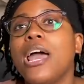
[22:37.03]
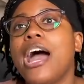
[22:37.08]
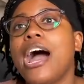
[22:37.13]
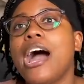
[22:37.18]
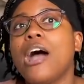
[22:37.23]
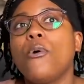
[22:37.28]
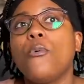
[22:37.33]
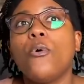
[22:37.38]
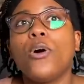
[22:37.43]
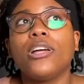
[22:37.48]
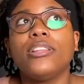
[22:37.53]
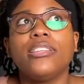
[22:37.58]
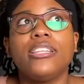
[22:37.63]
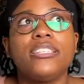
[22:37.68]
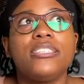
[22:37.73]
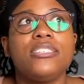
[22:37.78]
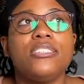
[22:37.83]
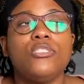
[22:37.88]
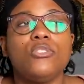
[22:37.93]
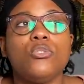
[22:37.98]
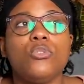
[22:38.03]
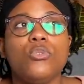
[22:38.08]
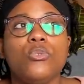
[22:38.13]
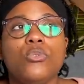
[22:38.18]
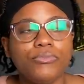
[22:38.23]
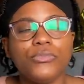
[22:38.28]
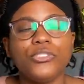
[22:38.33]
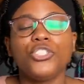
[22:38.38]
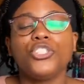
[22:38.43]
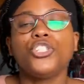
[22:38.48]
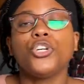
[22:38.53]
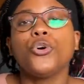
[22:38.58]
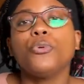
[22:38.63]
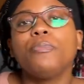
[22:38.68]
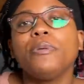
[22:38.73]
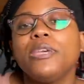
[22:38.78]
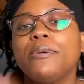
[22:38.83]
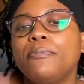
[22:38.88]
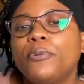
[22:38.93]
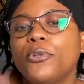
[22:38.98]
I want this to show
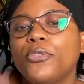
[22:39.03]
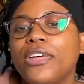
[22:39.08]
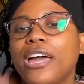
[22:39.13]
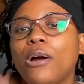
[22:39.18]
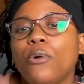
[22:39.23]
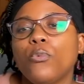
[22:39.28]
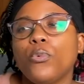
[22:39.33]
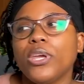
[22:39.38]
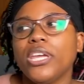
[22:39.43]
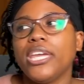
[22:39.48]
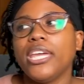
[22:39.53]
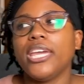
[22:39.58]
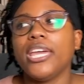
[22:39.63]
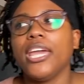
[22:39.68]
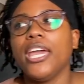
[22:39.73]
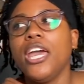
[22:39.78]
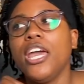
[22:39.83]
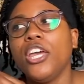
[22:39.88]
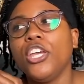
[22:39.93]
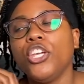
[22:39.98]
people that we,